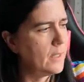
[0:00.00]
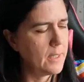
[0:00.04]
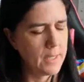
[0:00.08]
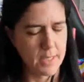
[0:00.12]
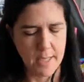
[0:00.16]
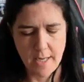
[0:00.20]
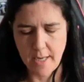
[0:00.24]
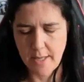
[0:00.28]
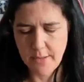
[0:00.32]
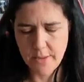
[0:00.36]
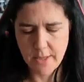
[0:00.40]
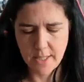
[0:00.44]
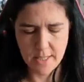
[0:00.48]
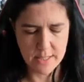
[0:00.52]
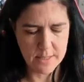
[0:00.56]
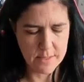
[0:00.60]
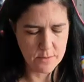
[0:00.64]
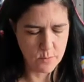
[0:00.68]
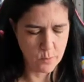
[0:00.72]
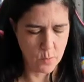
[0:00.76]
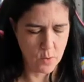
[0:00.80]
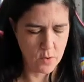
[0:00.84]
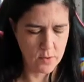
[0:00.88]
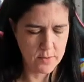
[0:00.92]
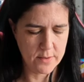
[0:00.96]
And
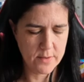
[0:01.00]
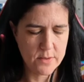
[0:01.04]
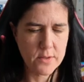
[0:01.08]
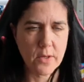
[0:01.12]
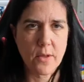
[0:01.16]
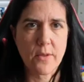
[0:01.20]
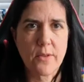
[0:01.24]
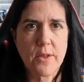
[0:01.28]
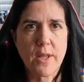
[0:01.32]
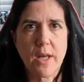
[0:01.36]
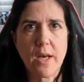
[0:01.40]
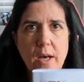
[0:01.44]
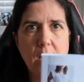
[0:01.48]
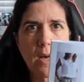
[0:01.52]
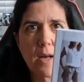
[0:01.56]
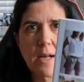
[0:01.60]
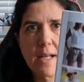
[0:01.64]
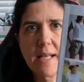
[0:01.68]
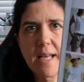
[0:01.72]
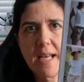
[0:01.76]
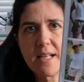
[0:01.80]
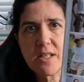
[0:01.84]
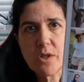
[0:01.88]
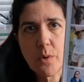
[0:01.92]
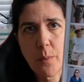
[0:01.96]
this was the
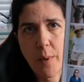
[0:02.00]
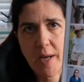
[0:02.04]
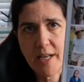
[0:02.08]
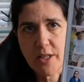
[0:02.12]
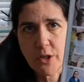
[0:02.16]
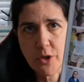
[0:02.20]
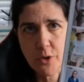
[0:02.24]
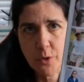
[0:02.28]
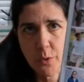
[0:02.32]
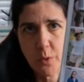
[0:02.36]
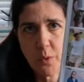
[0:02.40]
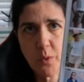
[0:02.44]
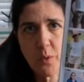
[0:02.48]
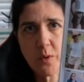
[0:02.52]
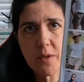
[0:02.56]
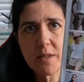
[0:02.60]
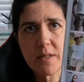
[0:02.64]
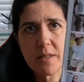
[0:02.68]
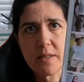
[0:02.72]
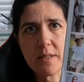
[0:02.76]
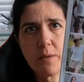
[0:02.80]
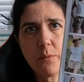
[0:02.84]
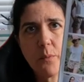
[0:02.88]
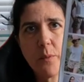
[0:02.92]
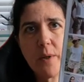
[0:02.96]
Getaway
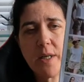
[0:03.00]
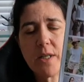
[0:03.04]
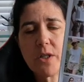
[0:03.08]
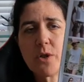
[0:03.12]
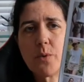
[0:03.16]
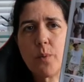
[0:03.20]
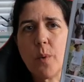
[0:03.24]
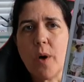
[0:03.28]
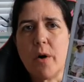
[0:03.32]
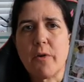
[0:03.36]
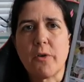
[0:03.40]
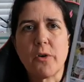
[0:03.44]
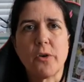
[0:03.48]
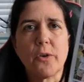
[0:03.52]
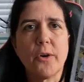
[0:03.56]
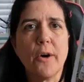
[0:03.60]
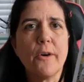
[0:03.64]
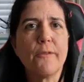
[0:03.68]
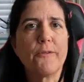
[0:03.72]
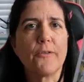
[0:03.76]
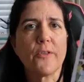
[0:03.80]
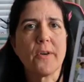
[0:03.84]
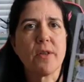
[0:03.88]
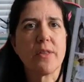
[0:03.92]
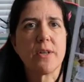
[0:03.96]
shorts, which were on
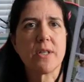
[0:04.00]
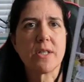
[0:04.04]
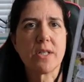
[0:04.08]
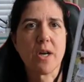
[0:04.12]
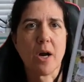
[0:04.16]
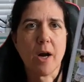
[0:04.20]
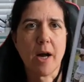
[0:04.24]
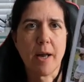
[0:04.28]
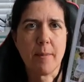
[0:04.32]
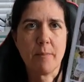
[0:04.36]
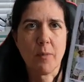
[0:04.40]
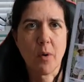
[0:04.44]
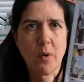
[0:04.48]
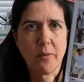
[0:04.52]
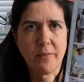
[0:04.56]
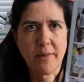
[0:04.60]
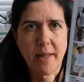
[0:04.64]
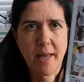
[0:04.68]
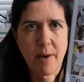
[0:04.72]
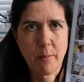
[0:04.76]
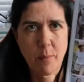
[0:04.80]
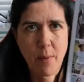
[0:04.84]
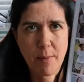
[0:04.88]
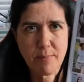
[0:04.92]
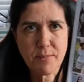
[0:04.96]
offer at the time on
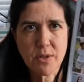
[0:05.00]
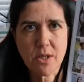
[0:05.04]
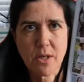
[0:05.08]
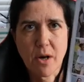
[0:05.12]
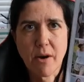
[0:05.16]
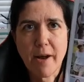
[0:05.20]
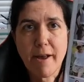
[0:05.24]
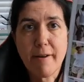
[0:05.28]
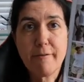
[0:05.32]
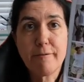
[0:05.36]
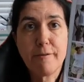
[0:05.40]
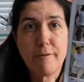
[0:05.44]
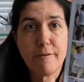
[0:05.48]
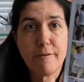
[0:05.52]
their website for